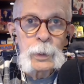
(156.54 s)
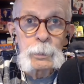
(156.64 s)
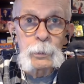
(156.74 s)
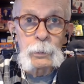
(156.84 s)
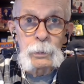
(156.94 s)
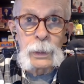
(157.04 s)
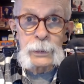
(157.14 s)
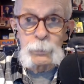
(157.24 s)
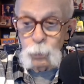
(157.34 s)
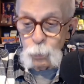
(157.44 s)
people
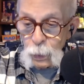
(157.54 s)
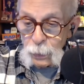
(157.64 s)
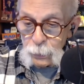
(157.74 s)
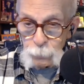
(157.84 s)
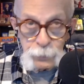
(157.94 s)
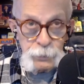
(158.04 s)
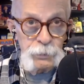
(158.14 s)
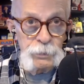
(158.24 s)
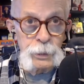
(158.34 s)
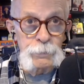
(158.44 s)
like
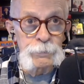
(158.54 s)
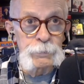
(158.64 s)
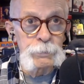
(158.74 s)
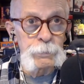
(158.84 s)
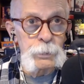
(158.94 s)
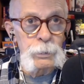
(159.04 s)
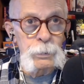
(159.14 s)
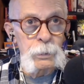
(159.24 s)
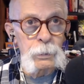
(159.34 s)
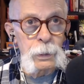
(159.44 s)
wineries and stuff
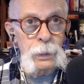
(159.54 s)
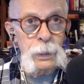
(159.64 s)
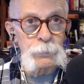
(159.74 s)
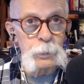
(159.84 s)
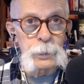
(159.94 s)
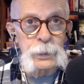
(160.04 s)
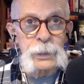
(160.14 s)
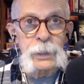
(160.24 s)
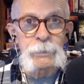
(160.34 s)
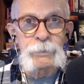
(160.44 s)
have to
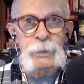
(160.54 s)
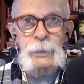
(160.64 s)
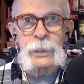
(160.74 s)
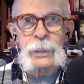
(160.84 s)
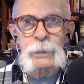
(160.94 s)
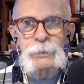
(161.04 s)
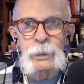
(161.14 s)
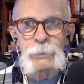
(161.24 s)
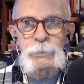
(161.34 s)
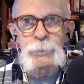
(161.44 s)
be ca- very
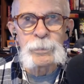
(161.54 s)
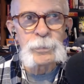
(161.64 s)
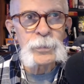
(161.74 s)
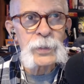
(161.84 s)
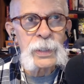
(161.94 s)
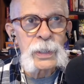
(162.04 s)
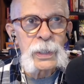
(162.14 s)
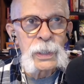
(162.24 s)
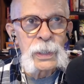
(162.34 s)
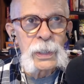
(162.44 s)
careful of them.
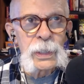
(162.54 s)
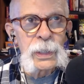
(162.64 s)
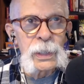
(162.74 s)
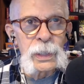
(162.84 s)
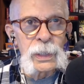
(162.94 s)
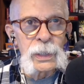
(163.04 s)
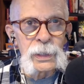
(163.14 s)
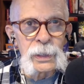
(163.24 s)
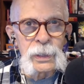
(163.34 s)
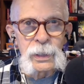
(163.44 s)

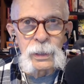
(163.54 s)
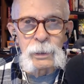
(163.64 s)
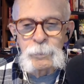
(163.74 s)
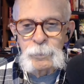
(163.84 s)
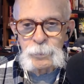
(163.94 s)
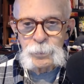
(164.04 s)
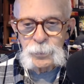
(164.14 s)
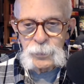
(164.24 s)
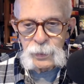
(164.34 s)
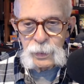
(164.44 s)
And uh,
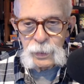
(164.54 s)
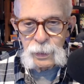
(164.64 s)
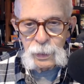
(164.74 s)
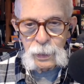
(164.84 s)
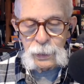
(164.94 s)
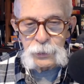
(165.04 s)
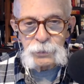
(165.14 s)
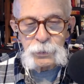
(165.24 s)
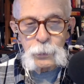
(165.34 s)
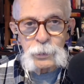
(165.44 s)
I
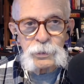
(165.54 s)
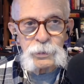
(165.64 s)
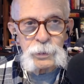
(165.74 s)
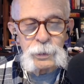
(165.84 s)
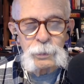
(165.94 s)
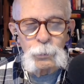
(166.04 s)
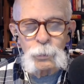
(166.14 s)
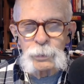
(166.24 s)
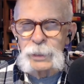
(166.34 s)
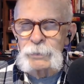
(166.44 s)
just noticed
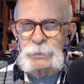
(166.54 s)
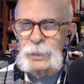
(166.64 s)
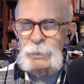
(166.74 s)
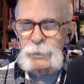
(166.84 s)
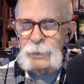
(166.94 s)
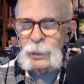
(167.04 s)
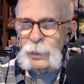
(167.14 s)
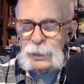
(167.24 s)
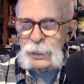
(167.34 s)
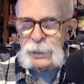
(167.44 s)
they're they're very
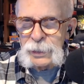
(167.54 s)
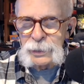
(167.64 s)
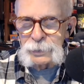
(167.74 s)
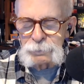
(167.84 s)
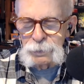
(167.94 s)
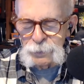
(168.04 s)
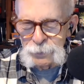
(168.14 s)
hard to kill